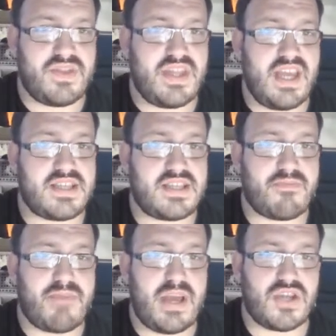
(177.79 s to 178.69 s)

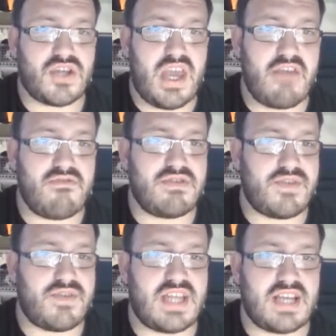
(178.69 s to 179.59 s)
This picture here is
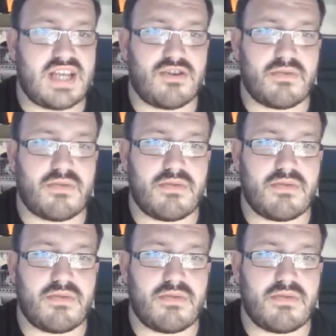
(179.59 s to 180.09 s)
of a desktop